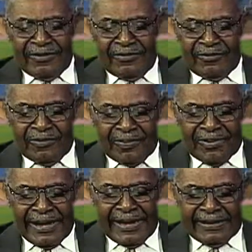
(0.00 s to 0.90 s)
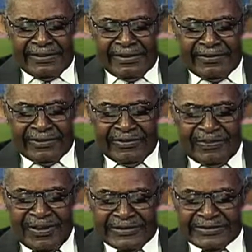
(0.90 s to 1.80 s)
you were proud of,
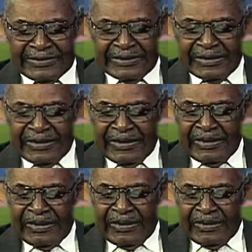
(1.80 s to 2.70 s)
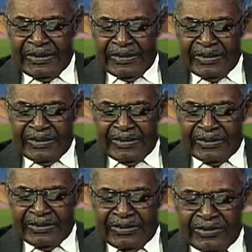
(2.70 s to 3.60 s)
especially uh,
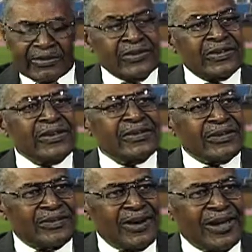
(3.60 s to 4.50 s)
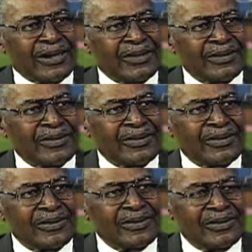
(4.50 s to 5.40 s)
your season record.
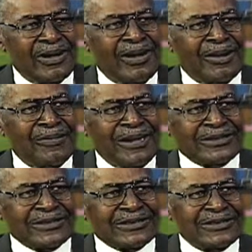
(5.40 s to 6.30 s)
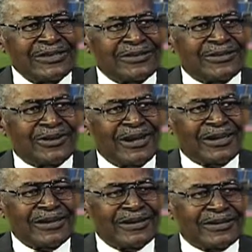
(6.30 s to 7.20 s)
Mm-hmm. Talk about your season
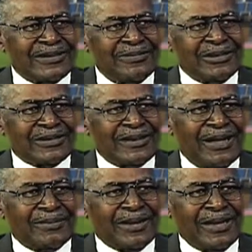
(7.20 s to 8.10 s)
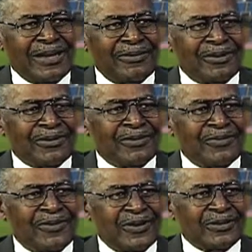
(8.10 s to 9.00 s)
record and some of the top games that you
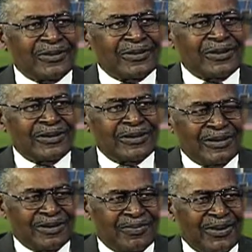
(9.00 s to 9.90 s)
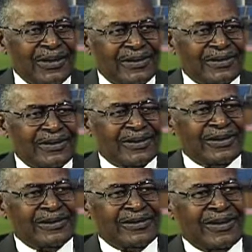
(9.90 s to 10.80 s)
felt you, your players did a
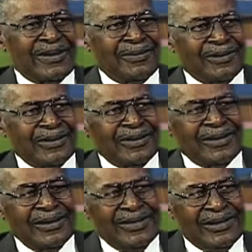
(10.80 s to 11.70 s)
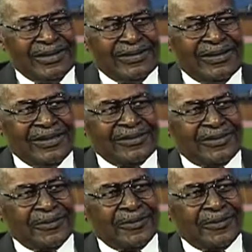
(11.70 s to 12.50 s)
good job and etc.